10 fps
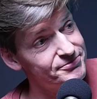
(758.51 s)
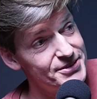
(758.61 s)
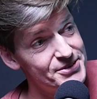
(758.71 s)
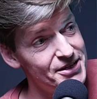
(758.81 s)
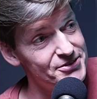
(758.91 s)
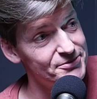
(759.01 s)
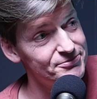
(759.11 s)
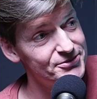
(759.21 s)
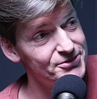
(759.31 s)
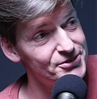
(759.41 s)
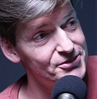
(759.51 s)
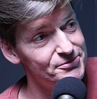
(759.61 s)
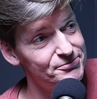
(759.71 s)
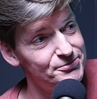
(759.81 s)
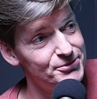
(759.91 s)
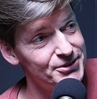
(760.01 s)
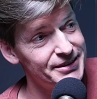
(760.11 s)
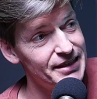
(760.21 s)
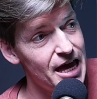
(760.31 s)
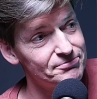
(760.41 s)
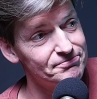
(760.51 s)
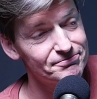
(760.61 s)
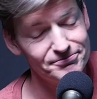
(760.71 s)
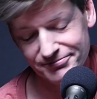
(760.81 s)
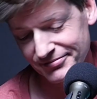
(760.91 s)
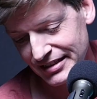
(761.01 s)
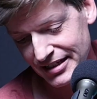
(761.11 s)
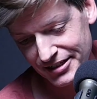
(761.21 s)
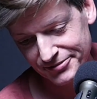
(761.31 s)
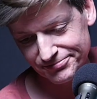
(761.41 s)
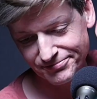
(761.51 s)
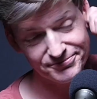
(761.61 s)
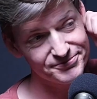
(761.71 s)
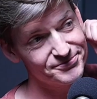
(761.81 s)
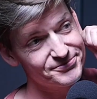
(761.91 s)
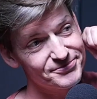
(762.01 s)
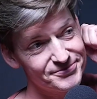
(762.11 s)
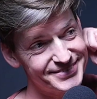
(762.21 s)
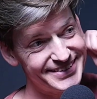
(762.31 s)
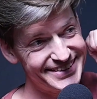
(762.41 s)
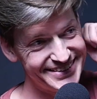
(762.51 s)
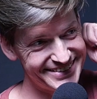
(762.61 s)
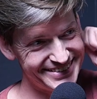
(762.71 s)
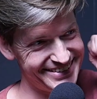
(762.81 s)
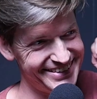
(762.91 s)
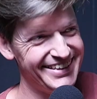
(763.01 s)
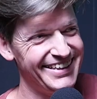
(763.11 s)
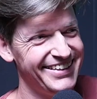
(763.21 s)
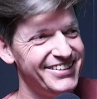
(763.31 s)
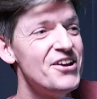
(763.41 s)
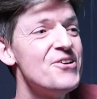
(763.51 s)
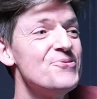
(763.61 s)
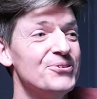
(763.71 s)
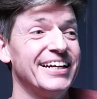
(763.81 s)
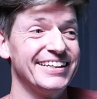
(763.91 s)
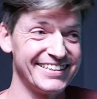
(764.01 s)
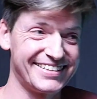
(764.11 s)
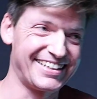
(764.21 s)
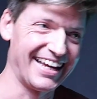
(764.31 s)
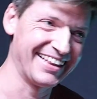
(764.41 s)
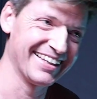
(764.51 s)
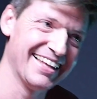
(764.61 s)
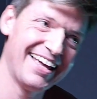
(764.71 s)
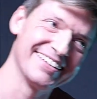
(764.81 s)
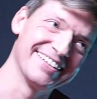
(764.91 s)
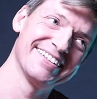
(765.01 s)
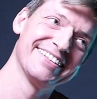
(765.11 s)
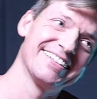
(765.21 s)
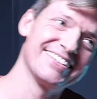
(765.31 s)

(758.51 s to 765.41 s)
There's the answer. That's the Just solution. Put it in Latin because only blokes worth watching will recognize would understand what Latin. it means.